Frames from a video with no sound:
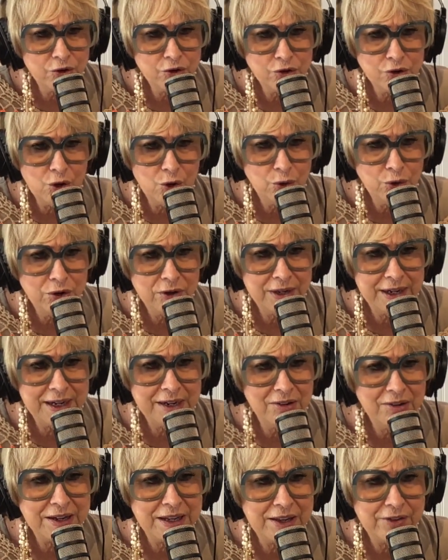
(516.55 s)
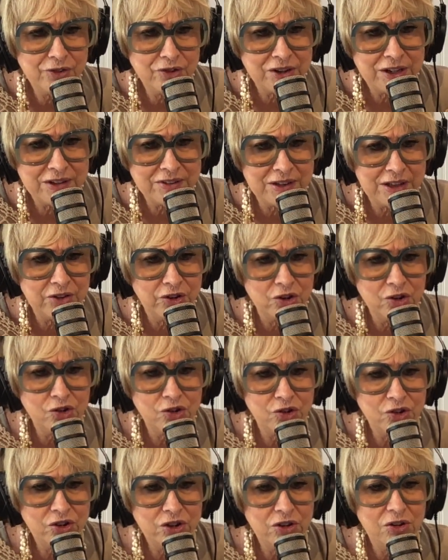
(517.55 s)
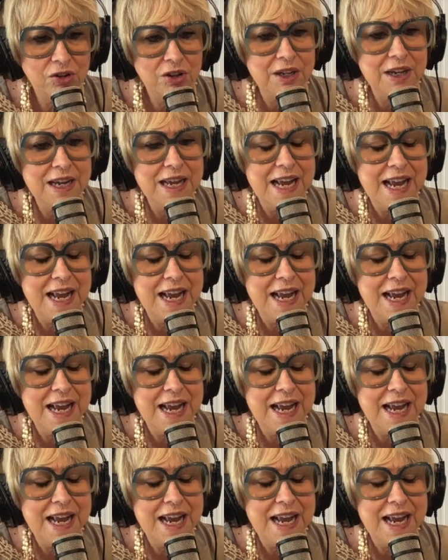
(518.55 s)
shoulder area if she has a little chill,